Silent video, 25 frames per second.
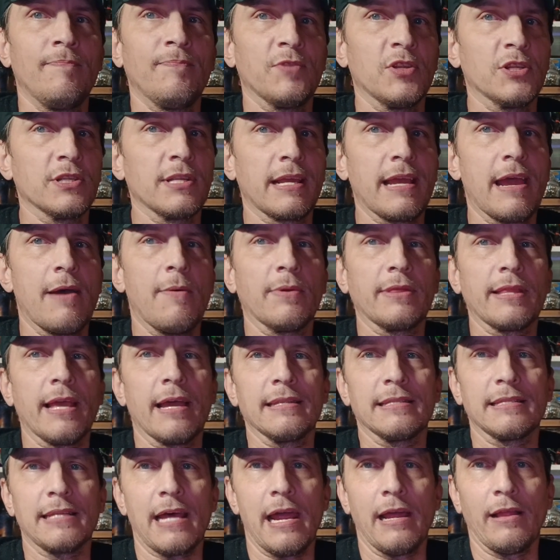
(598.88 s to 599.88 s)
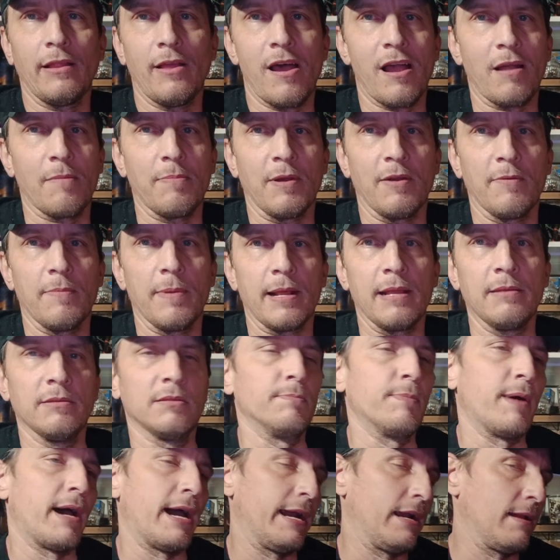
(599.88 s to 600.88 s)
Just like I want the Psylocke, but everybody keeps
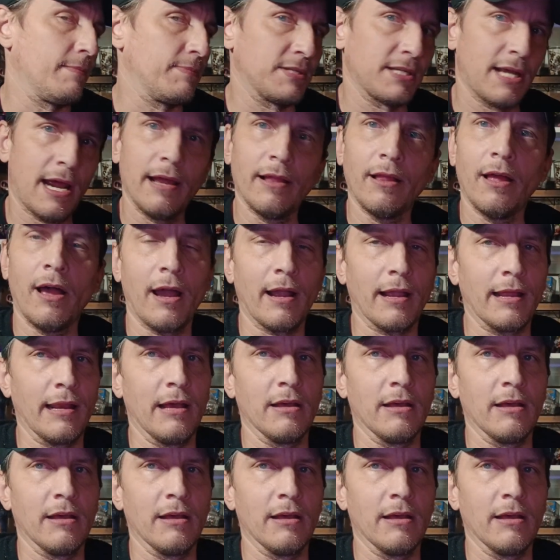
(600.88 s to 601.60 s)
buying up Psylocke.